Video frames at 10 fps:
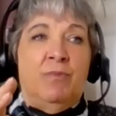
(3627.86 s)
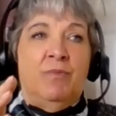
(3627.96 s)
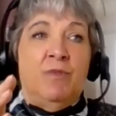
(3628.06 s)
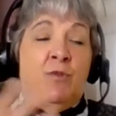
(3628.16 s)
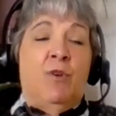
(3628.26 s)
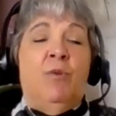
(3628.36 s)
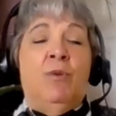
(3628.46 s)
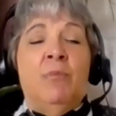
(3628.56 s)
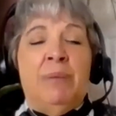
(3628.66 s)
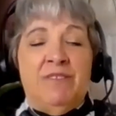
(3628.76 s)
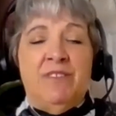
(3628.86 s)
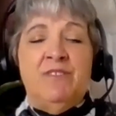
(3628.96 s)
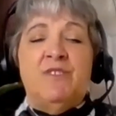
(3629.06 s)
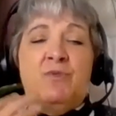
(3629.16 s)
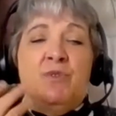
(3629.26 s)
your own
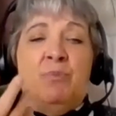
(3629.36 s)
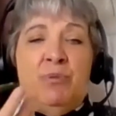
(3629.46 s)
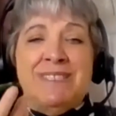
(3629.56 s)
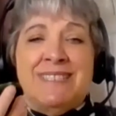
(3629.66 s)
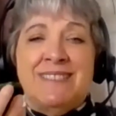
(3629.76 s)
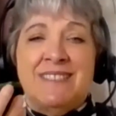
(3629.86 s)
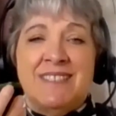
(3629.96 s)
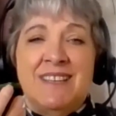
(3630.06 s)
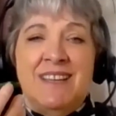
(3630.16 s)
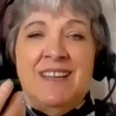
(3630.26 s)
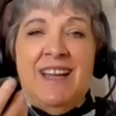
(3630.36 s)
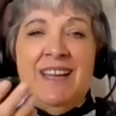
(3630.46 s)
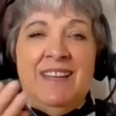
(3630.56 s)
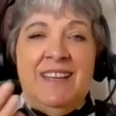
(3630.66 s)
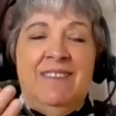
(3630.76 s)
abundance, your own presence.
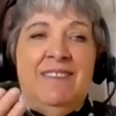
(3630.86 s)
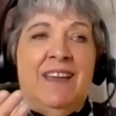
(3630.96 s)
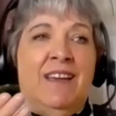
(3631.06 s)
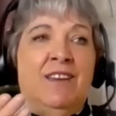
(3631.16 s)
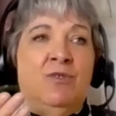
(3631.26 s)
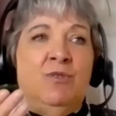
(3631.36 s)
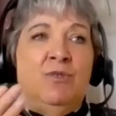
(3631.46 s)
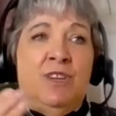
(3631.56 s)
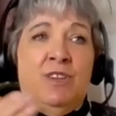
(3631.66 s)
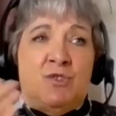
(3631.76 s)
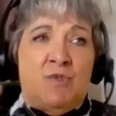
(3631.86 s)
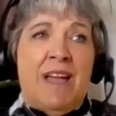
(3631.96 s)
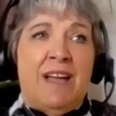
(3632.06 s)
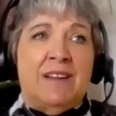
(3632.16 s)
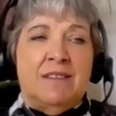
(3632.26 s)
And in that you
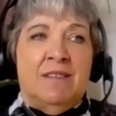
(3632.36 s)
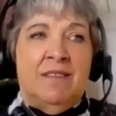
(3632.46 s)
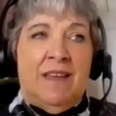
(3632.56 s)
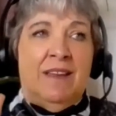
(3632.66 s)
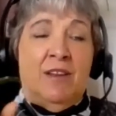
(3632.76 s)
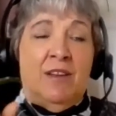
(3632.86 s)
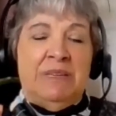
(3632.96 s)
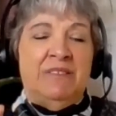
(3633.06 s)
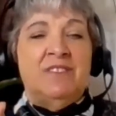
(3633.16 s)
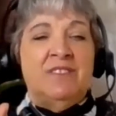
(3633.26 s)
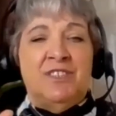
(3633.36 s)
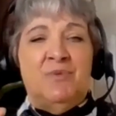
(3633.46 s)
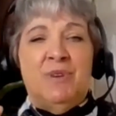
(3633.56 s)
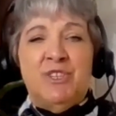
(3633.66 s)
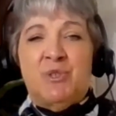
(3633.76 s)
attract that abundant,
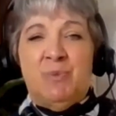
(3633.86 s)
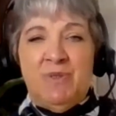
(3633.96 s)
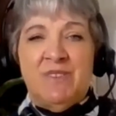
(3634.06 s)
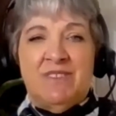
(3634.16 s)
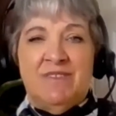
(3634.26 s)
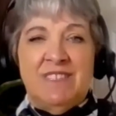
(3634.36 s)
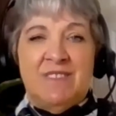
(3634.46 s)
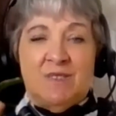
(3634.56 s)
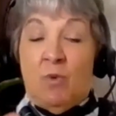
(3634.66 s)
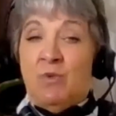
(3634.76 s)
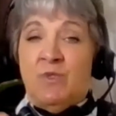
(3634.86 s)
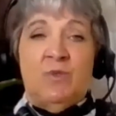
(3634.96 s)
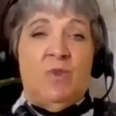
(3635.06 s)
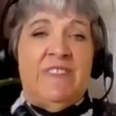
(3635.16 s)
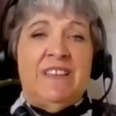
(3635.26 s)
enriched person that's
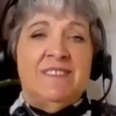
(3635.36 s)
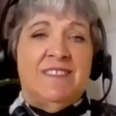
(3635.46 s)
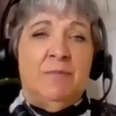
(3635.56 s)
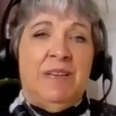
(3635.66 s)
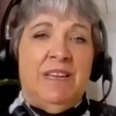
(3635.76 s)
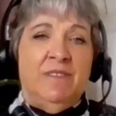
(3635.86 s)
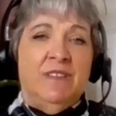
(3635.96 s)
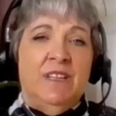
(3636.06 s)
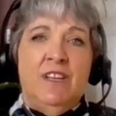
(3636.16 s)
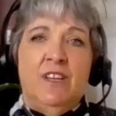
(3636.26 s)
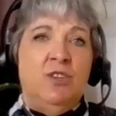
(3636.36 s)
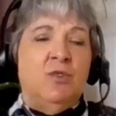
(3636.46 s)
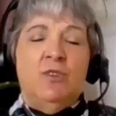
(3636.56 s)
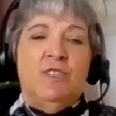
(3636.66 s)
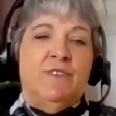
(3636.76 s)
also on that same level. You
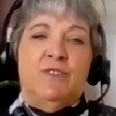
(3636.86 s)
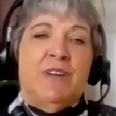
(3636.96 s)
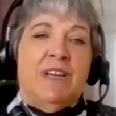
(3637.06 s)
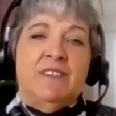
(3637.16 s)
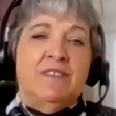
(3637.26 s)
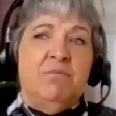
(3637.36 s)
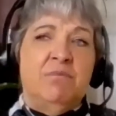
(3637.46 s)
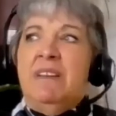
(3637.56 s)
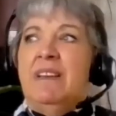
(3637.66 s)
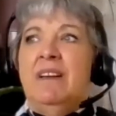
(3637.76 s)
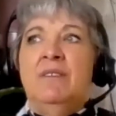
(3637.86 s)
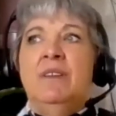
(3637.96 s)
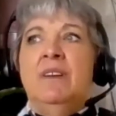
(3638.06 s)
couldn't have attracted, didn't matter how,